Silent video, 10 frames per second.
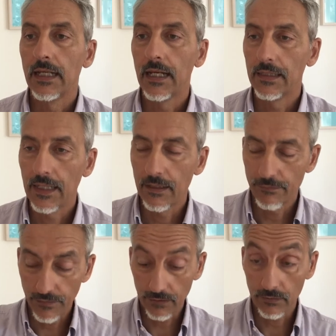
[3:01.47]
and that
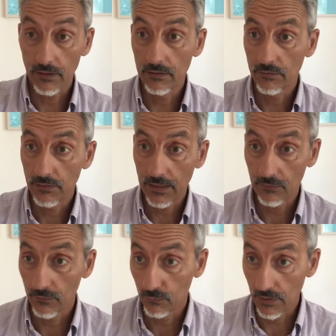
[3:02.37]
affects our
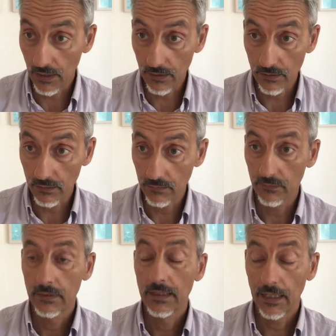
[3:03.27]
interactions with others,
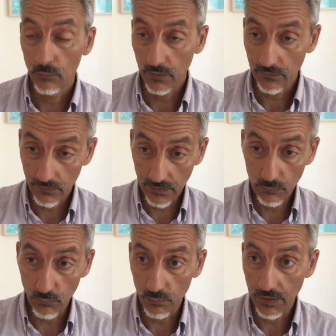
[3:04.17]
how we
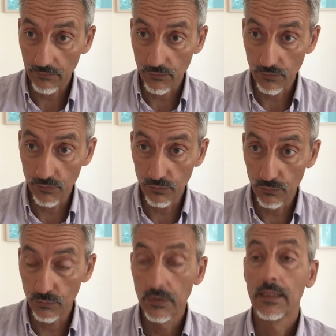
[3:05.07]
see what we have to
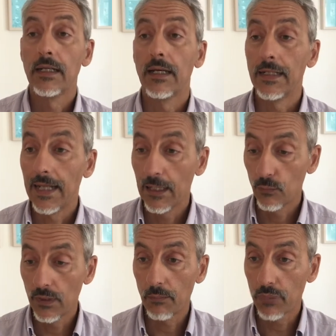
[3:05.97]
do, and
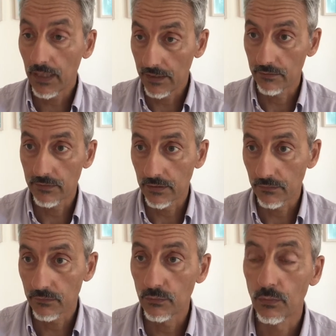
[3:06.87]
how we apply
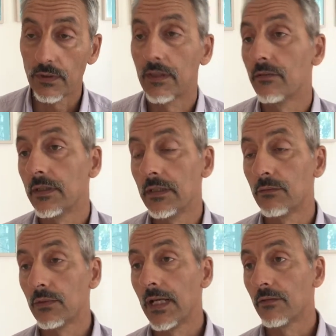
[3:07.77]
ourselves to whatever it
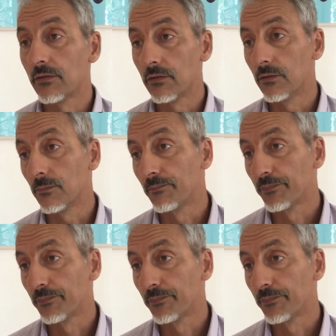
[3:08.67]
is we have to do.